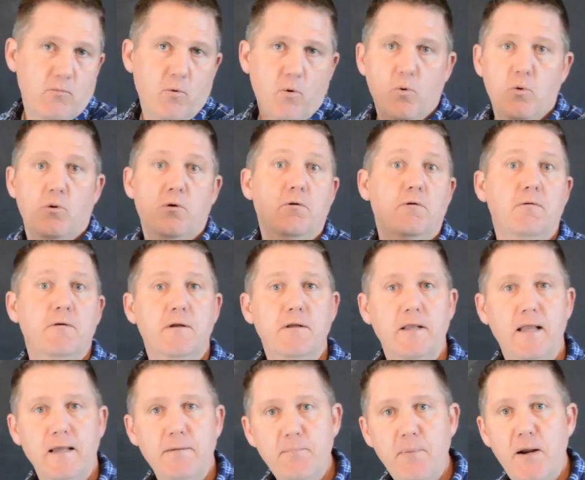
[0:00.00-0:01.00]
Or
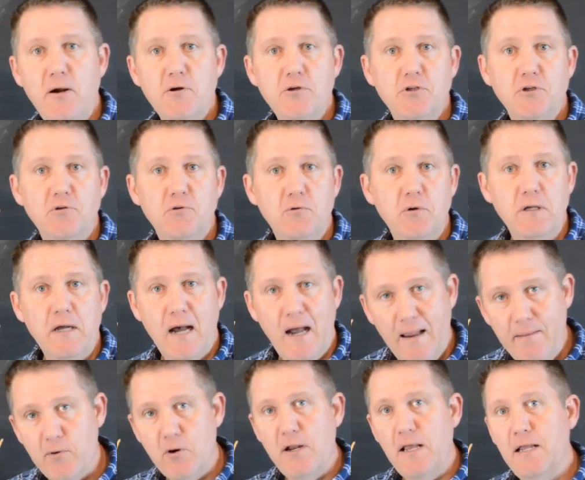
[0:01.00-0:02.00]
like bears do,
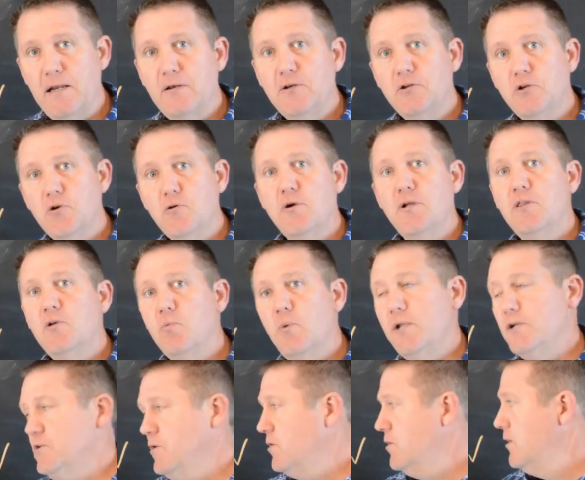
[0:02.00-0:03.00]
hibernate during the
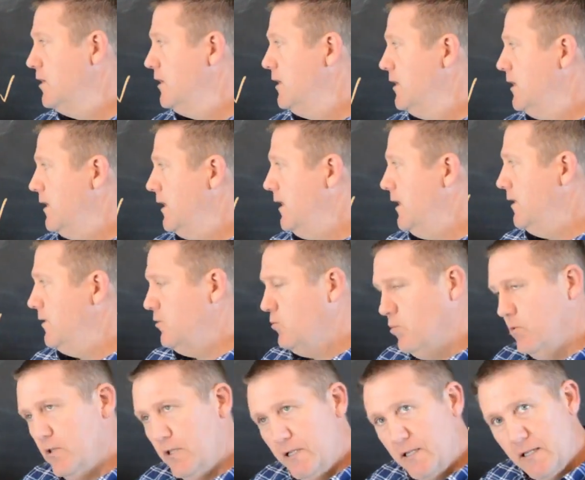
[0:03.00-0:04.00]
winter and
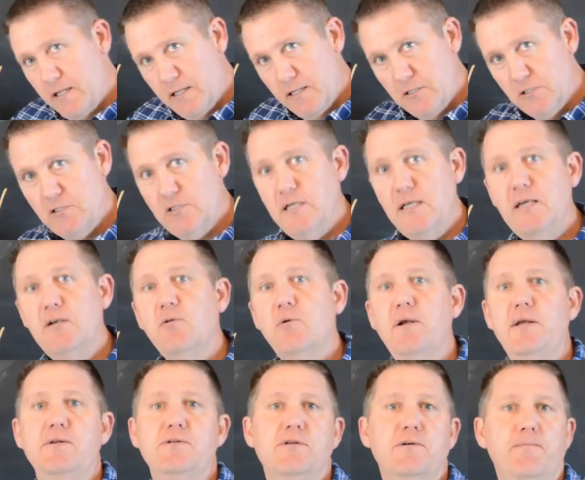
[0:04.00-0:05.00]
really
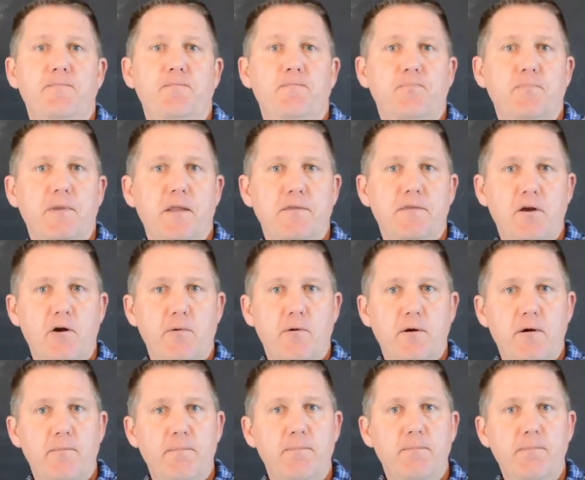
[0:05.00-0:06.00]
decrease
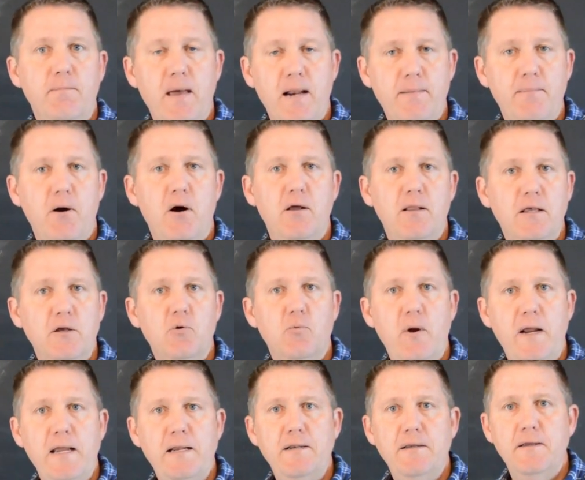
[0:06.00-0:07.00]
their metabolic
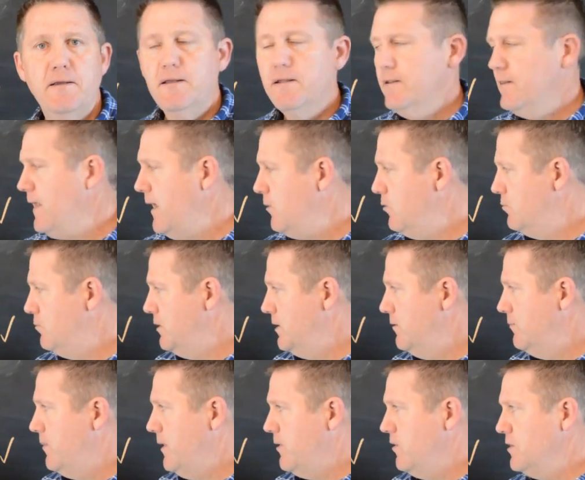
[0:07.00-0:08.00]
rate. That would be
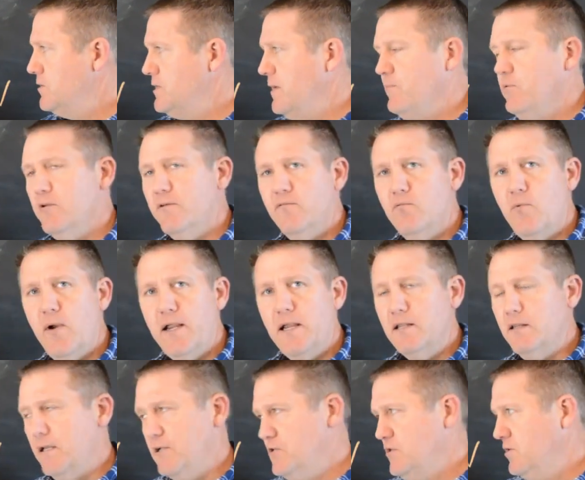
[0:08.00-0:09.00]
a better example of
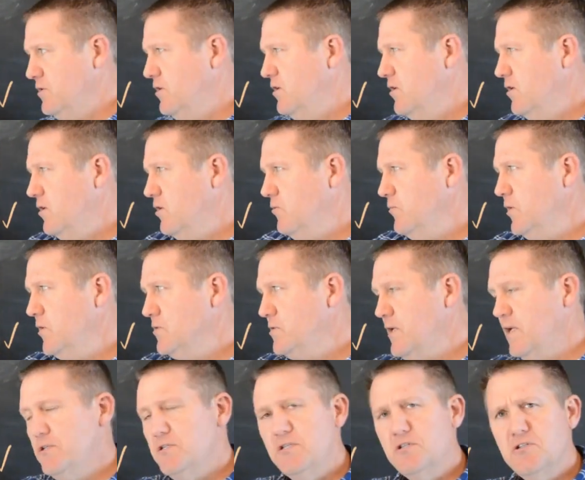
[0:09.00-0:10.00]
regulation.
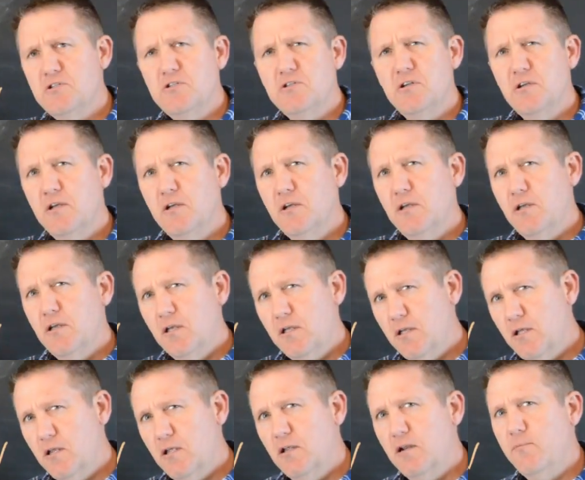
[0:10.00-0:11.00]
Homeostasis,
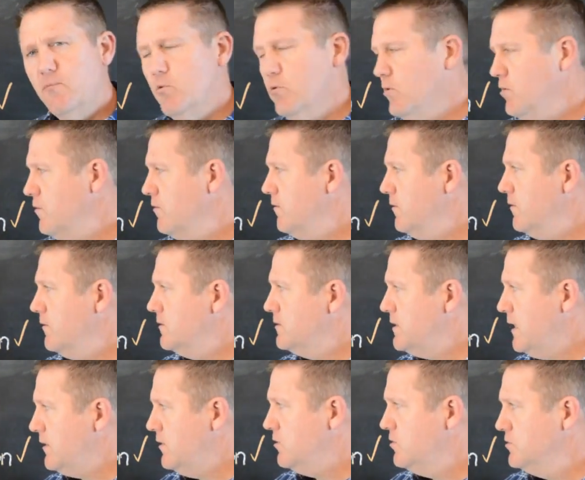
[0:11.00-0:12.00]
in a more
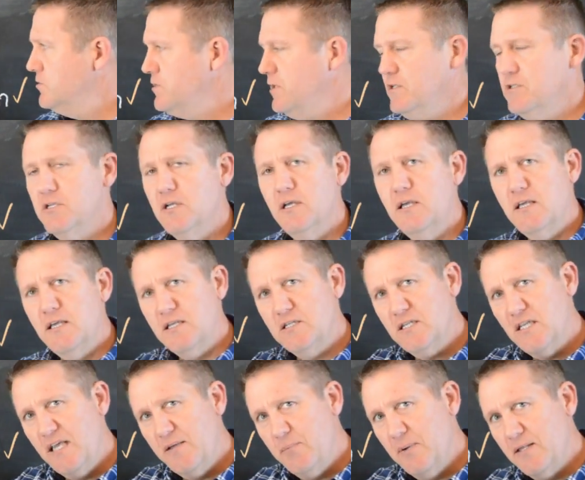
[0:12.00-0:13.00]
technical sense, is
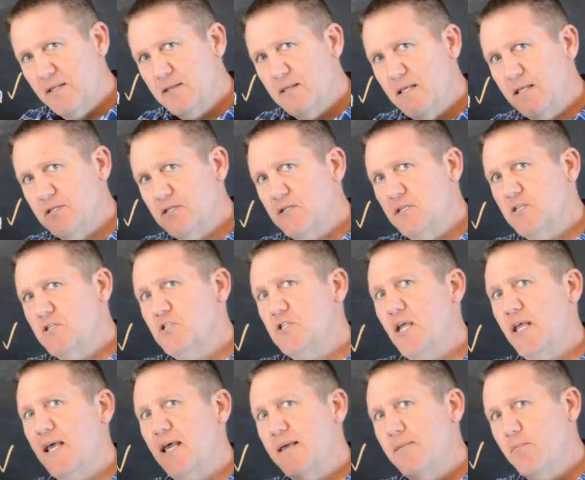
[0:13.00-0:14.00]
keeping things the
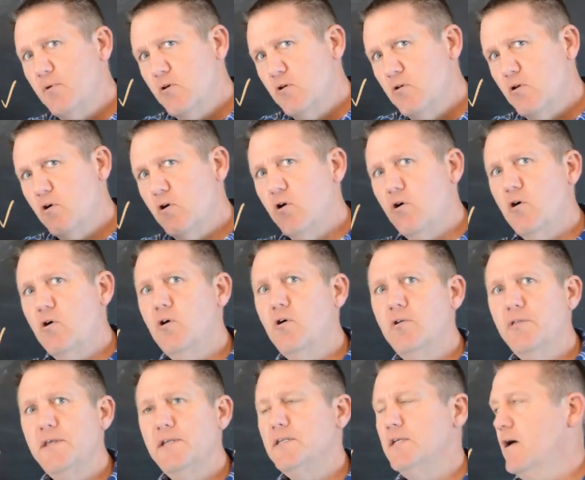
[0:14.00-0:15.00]
same
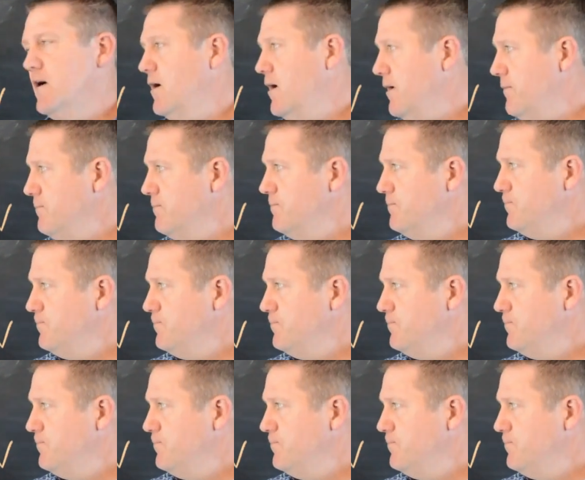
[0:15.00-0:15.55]
all the time.